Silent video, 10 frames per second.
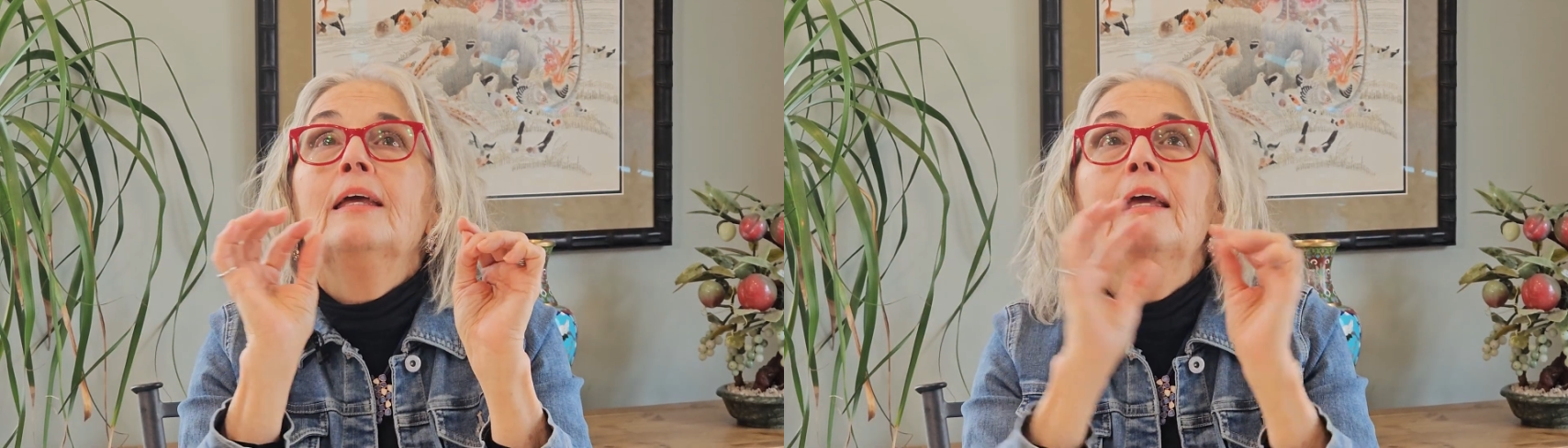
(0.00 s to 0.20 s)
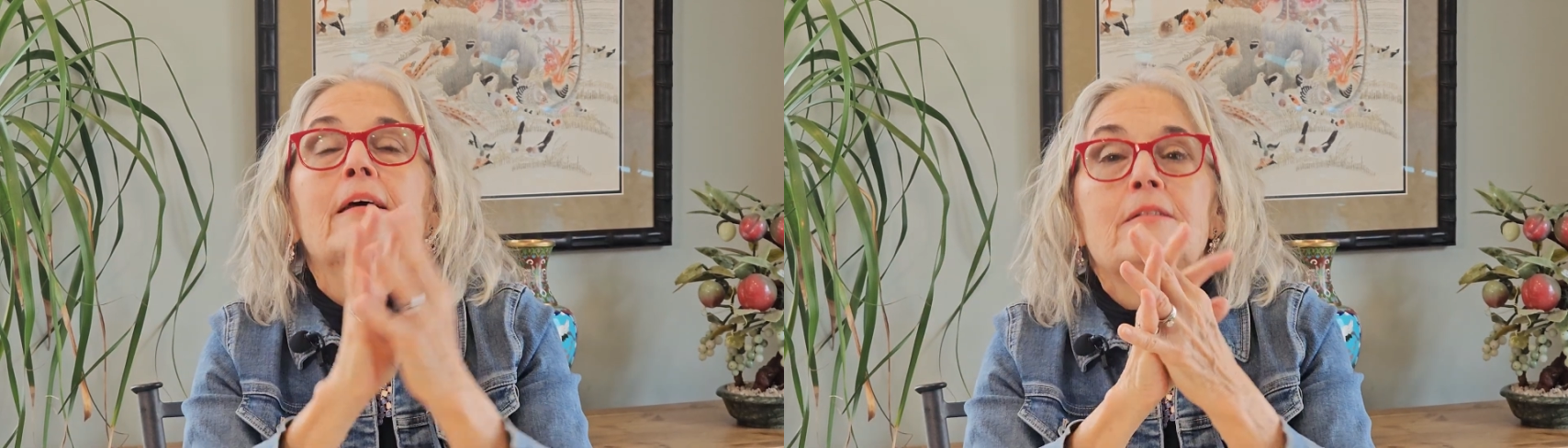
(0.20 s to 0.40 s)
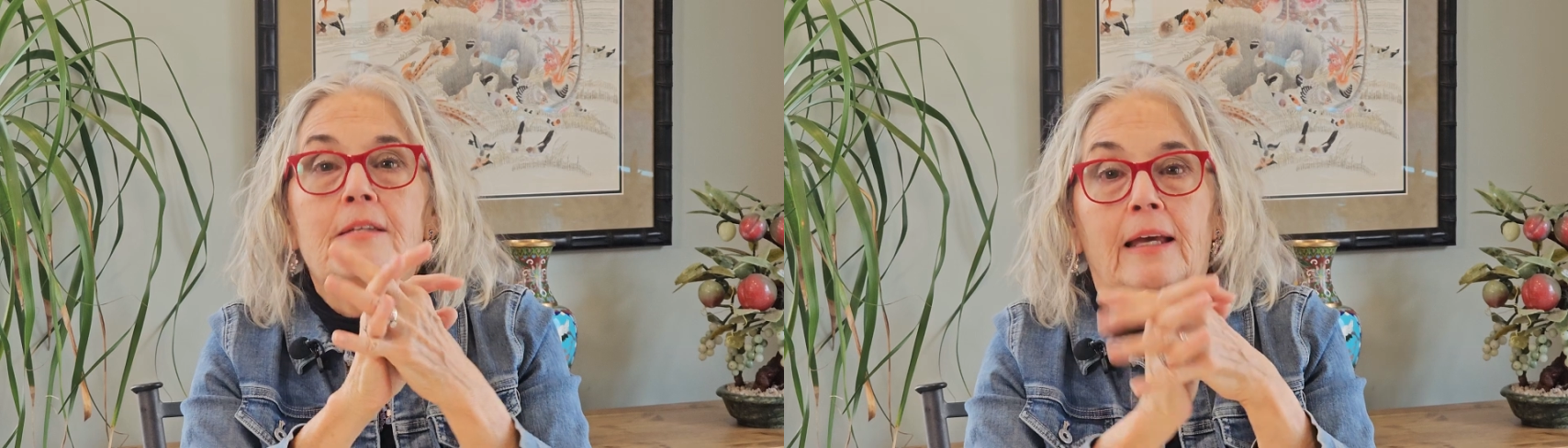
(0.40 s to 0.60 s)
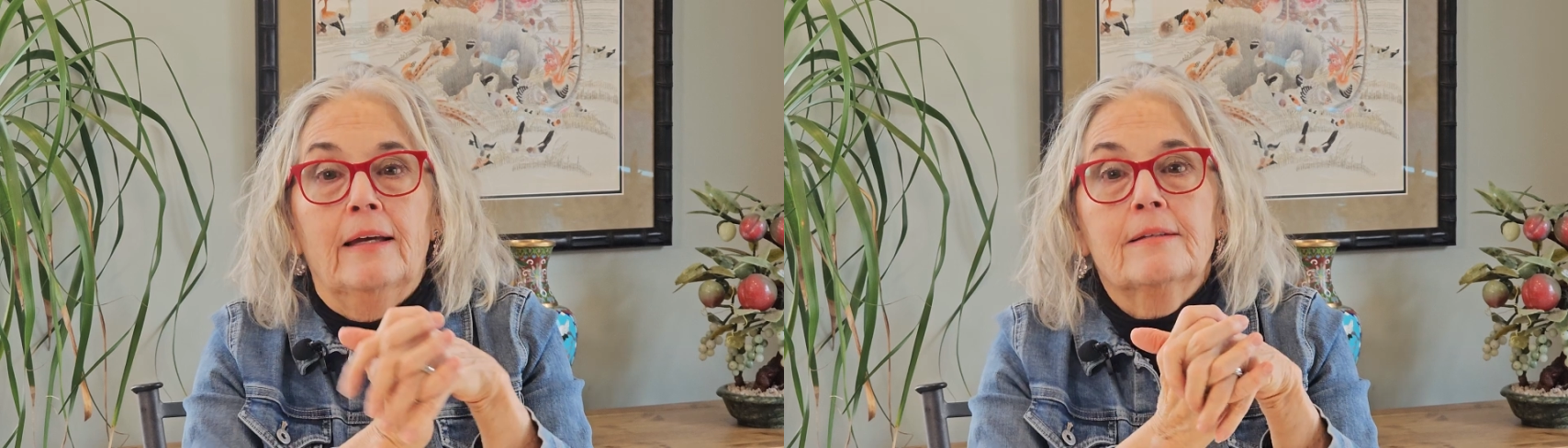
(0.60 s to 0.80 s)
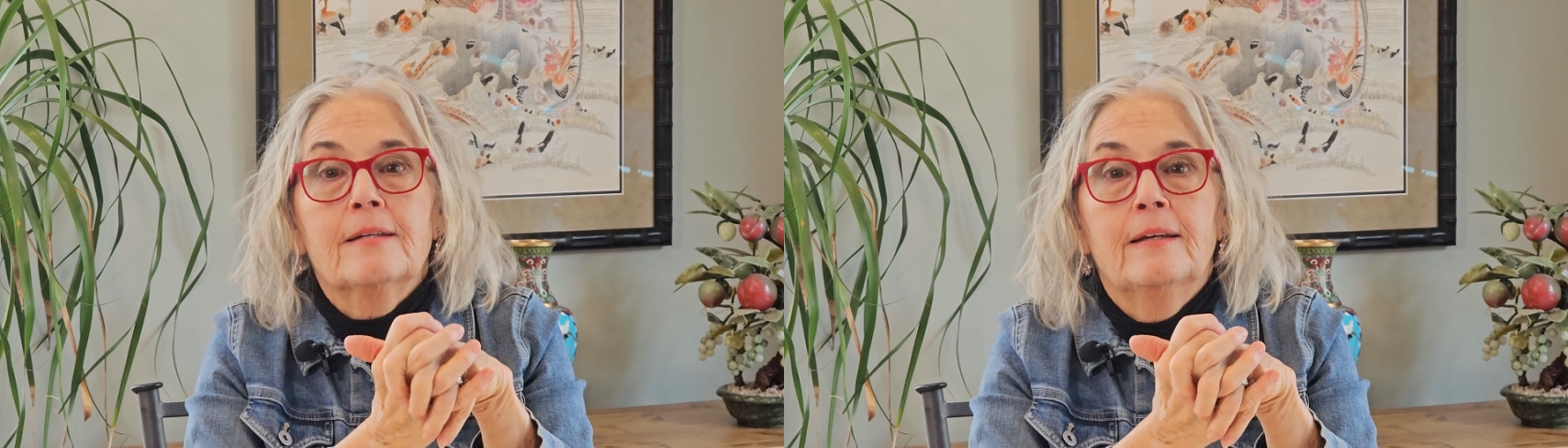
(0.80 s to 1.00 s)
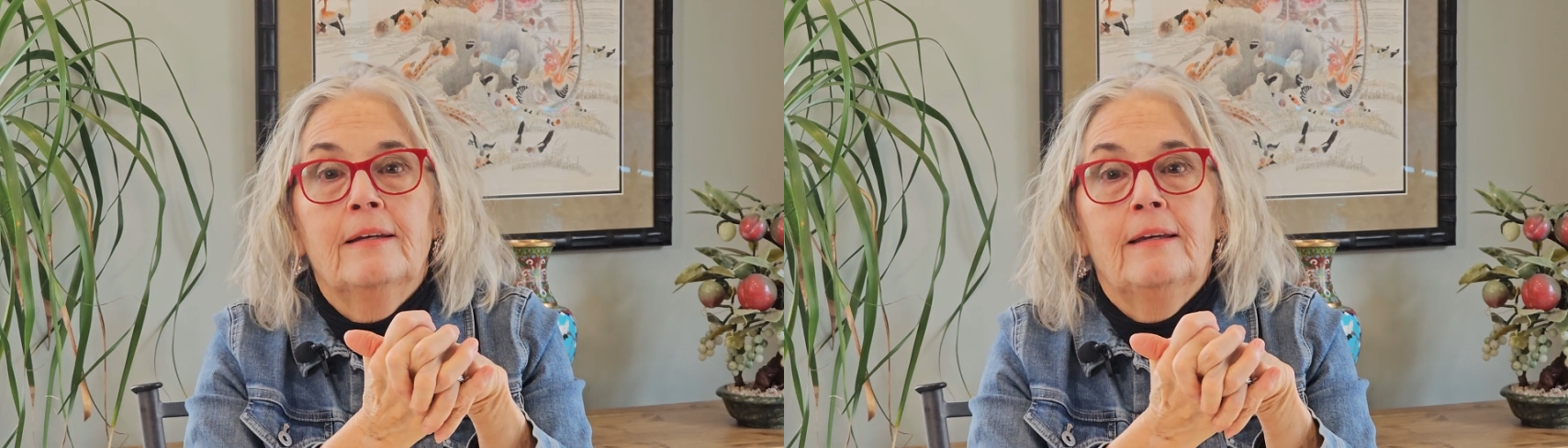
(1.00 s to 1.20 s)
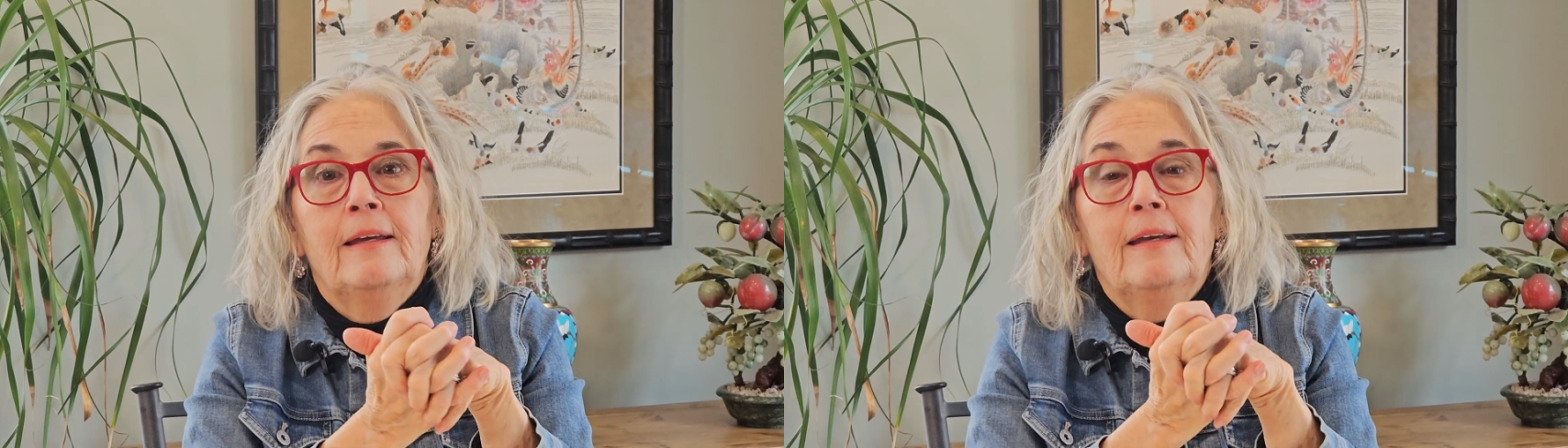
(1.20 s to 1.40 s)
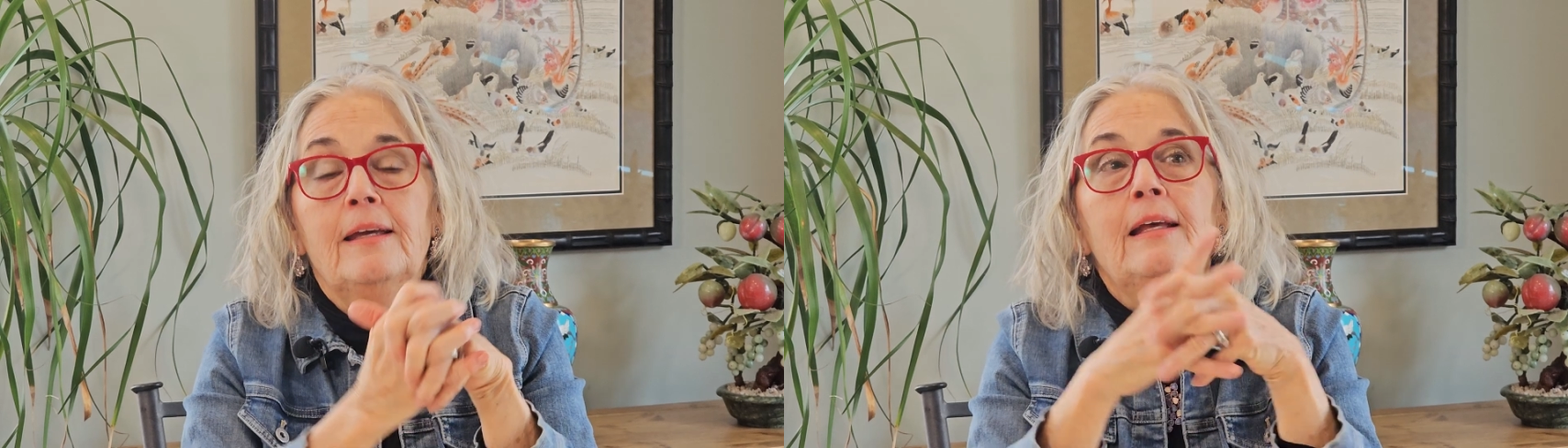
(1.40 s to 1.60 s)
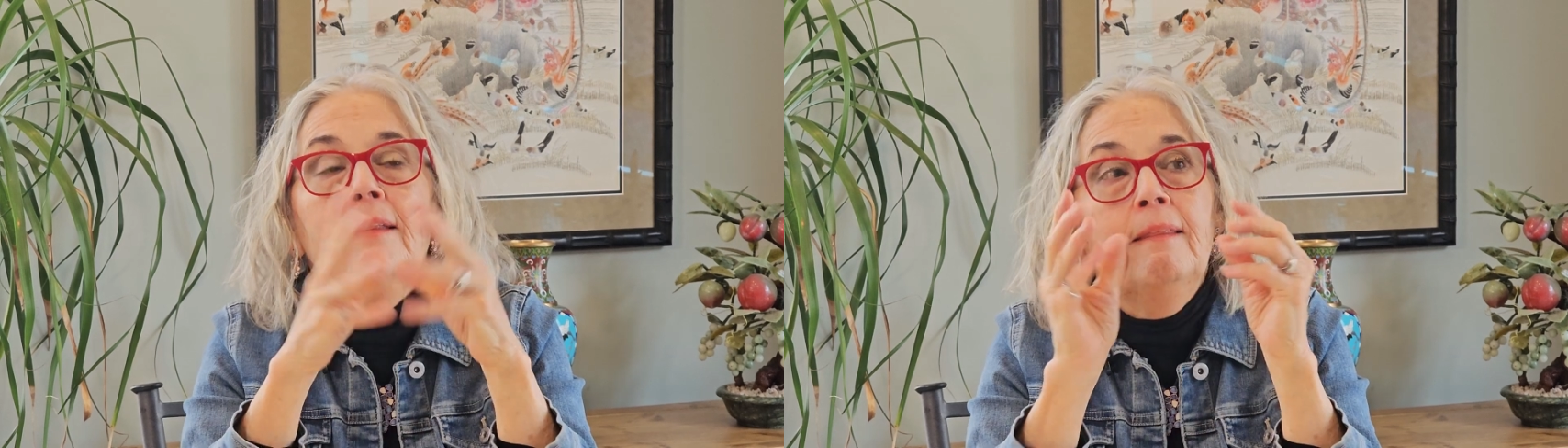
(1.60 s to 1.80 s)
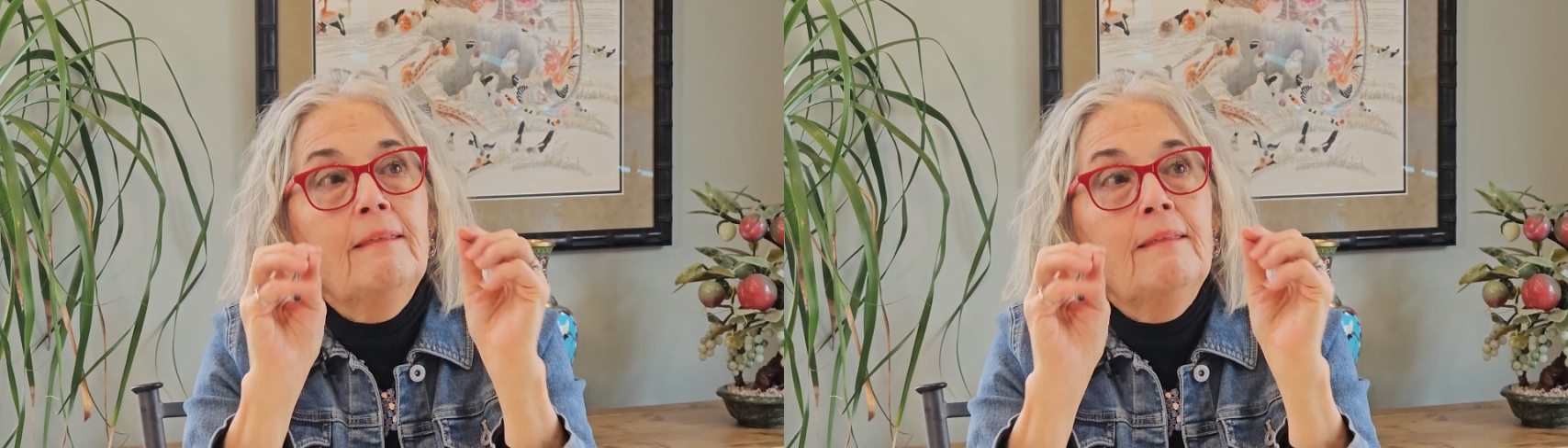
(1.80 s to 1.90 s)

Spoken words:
is it in